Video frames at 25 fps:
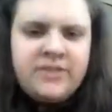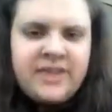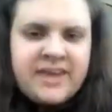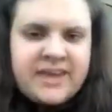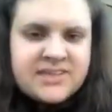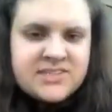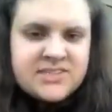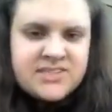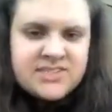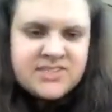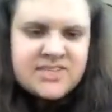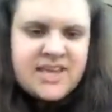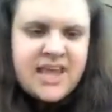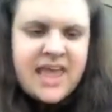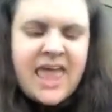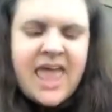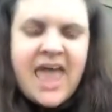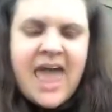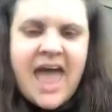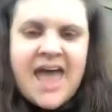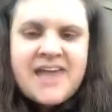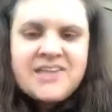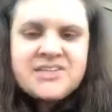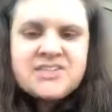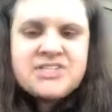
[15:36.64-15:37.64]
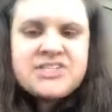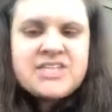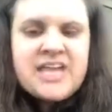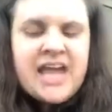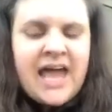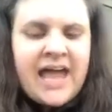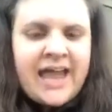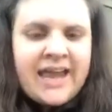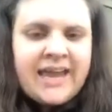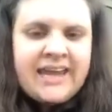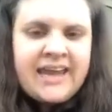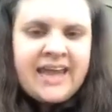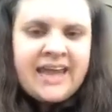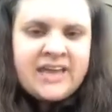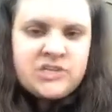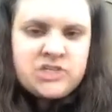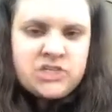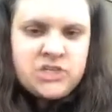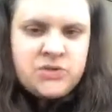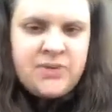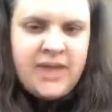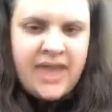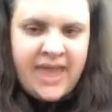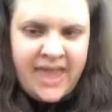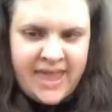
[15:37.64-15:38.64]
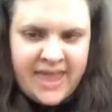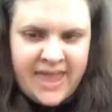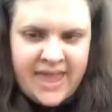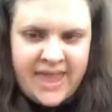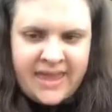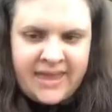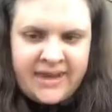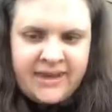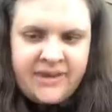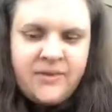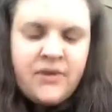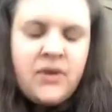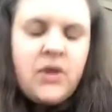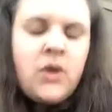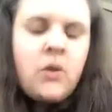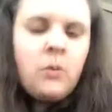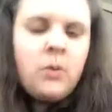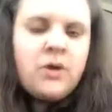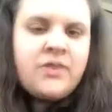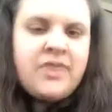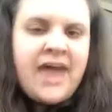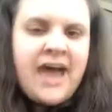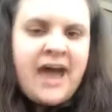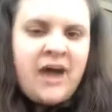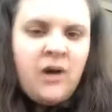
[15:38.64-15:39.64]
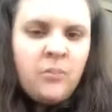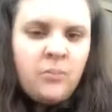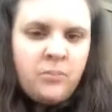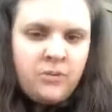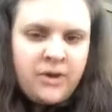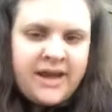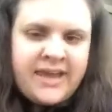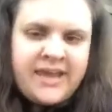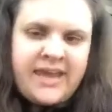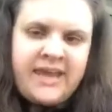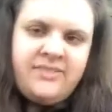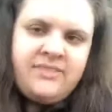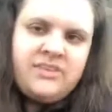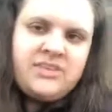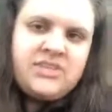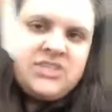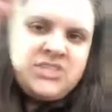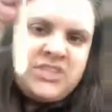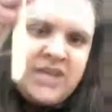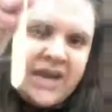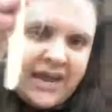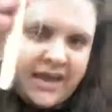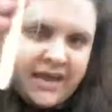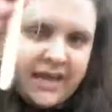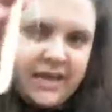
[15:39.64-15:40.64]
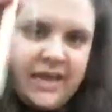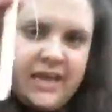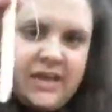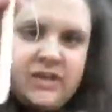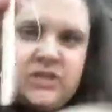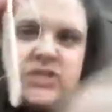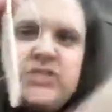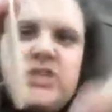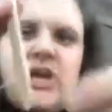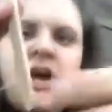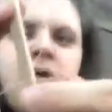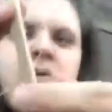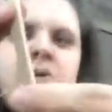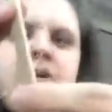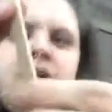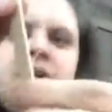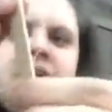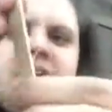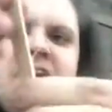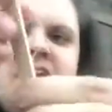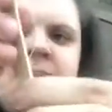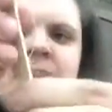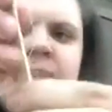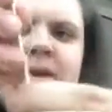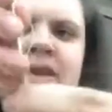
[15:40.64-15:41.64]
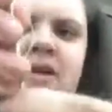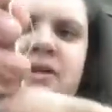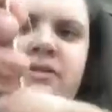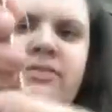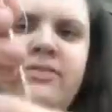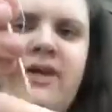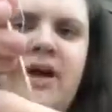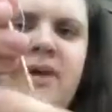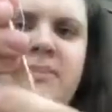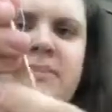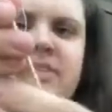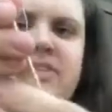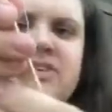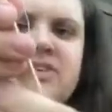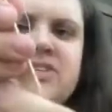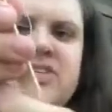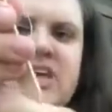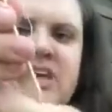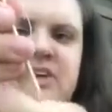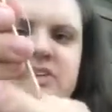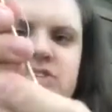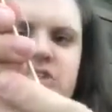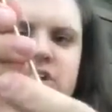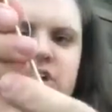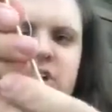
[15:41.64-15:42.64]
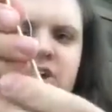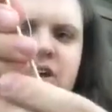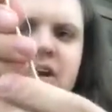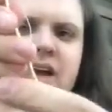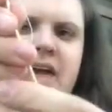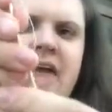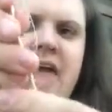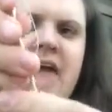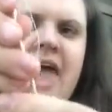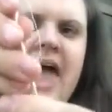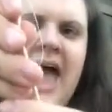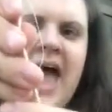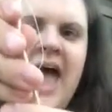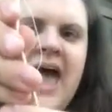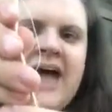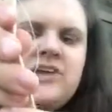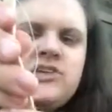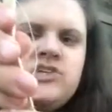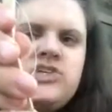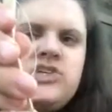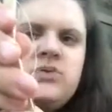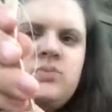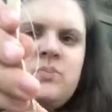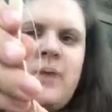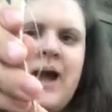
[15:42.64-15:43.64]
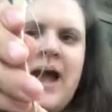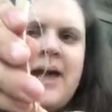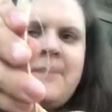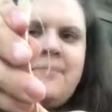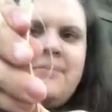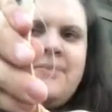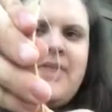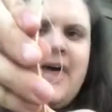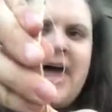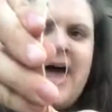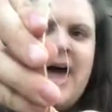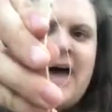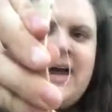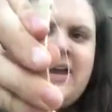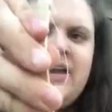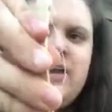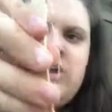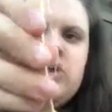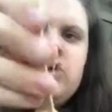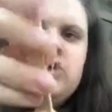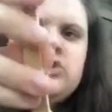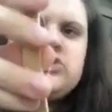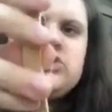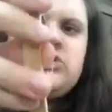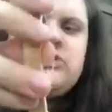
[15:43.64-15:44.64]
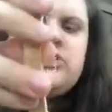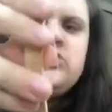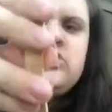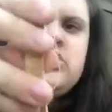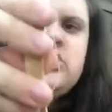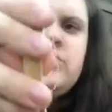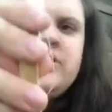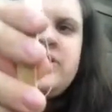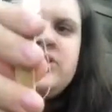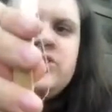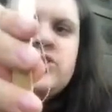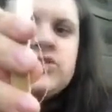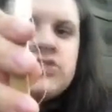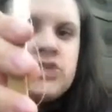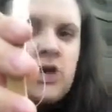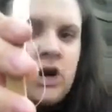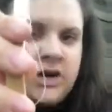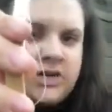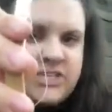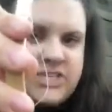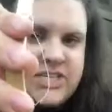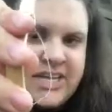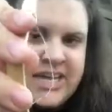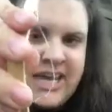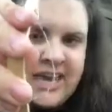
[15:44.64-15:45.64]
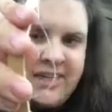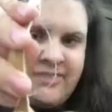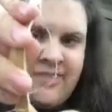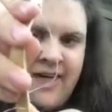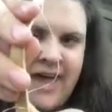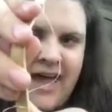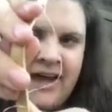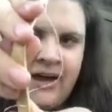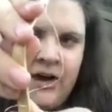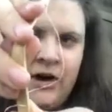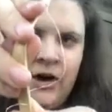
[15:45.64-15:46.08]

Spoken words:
this as tight as you can without breaking the stick. And so you're keeping your thumb in the center as you wrap that so that you can start to get that